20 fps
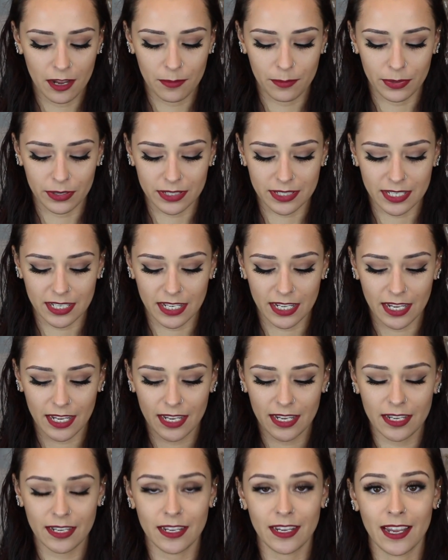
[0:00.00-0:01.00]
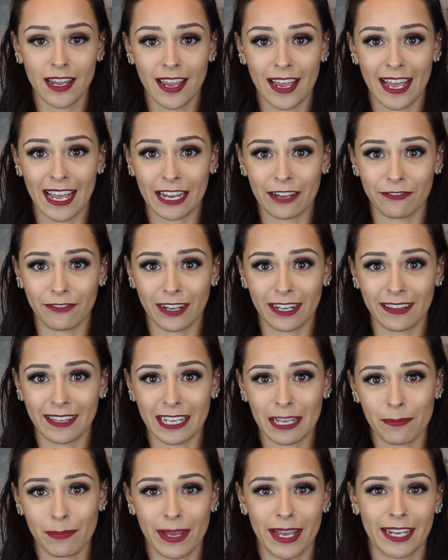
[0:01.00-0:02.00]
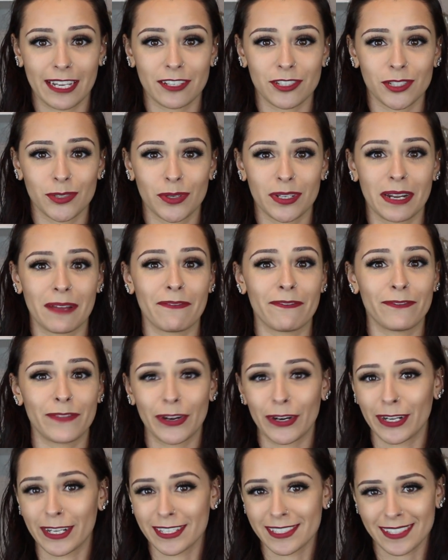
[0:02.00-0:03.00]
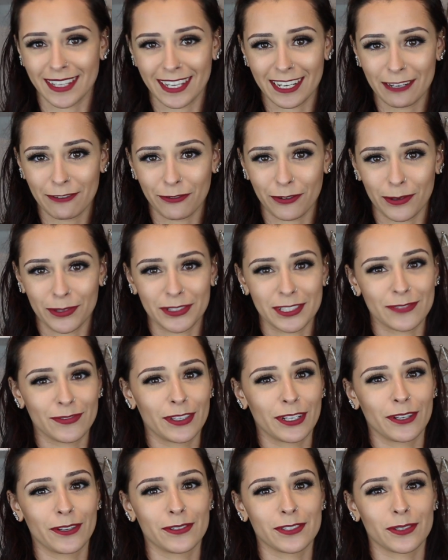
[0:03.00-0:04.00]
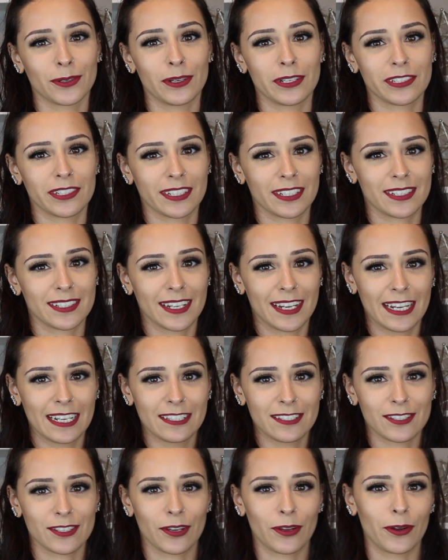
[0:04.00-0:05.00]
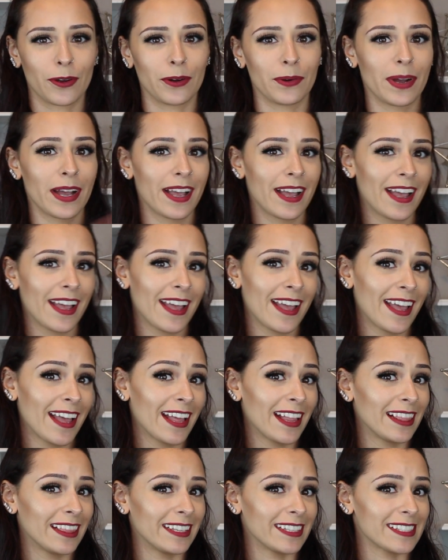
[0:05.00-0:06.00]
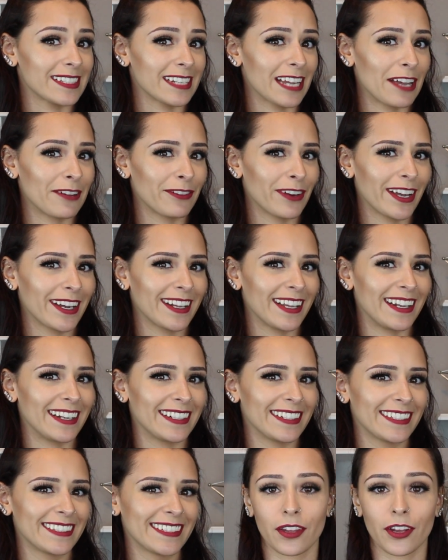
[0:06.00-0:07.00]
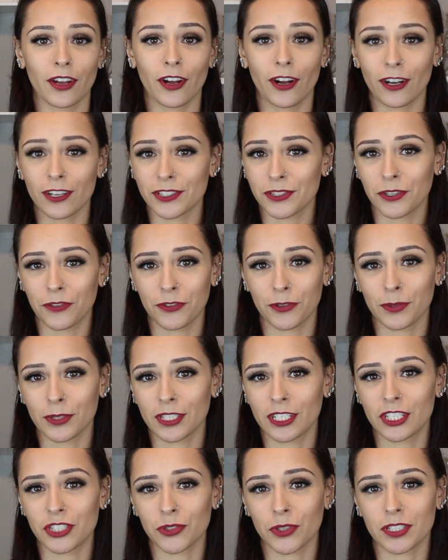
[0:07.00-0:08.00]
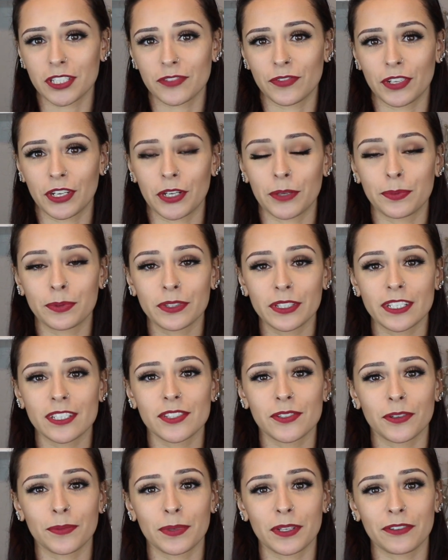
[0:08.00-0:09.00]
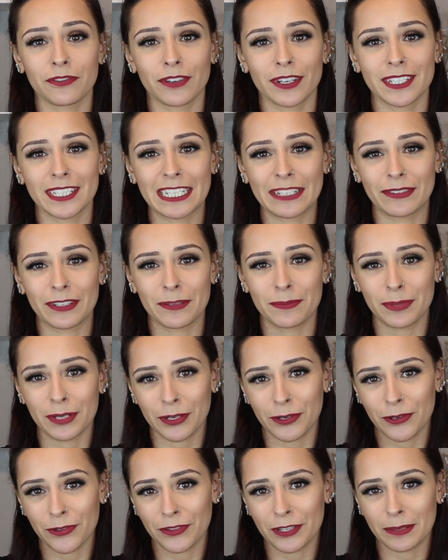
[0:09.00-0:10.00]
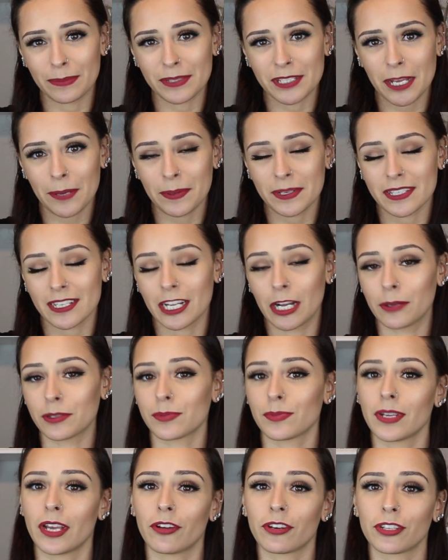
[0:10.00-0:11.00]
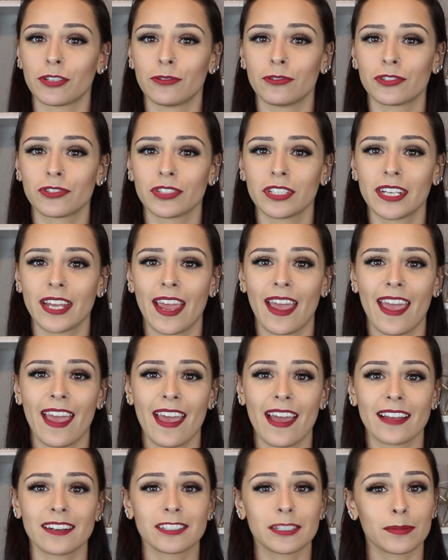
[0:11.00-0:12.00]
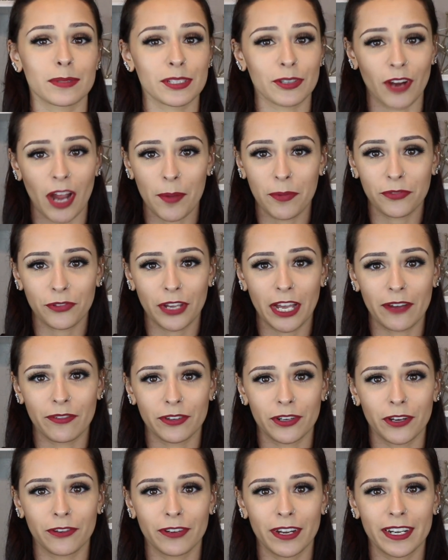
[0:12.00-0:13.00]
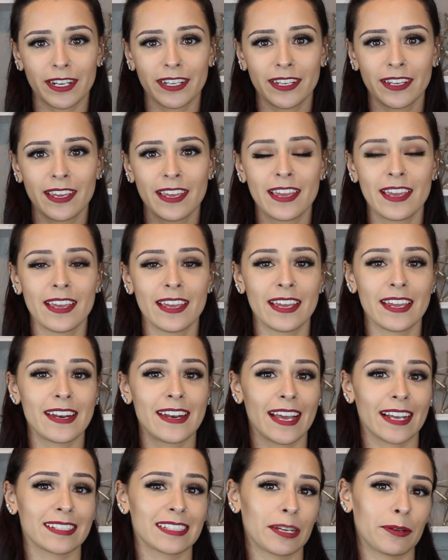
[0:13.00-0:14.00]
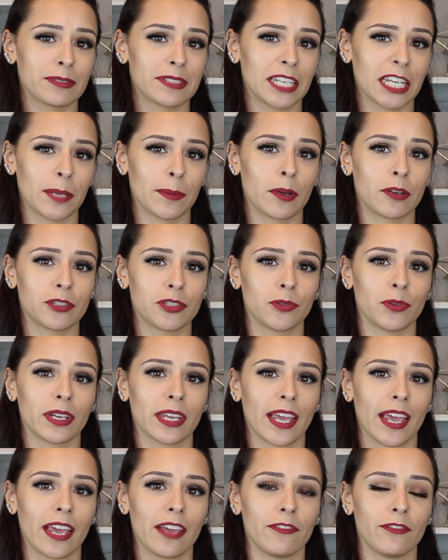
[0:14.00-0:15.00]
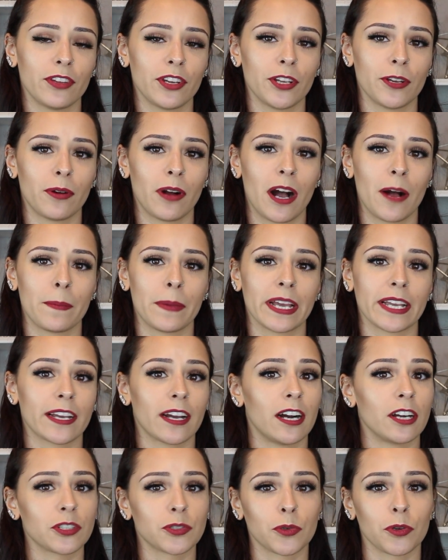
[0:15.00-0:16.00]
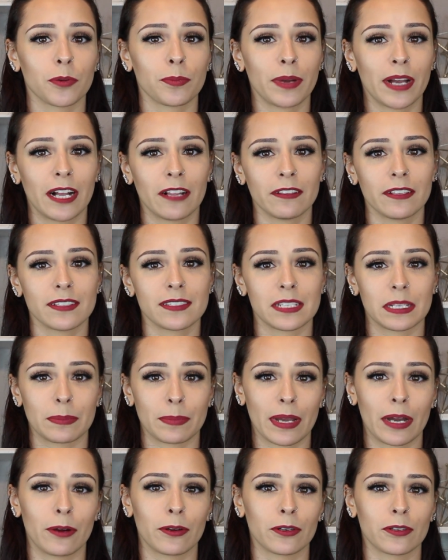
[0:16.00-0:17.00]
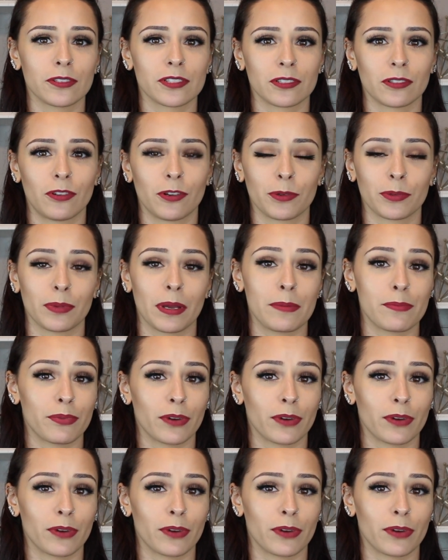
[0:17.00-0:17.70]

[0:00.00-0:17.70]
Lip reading: But today, I can finally get back into it and I'm very excited for what this video is going to contain, so let's dive right in. Also, if you really enjoy this video, please don't be afraid to give it a big old thumbs up because it helps me out hugely, and subscribe if you haven't already. Next, I was thinking about doing a video on my contour palettes and powders along with my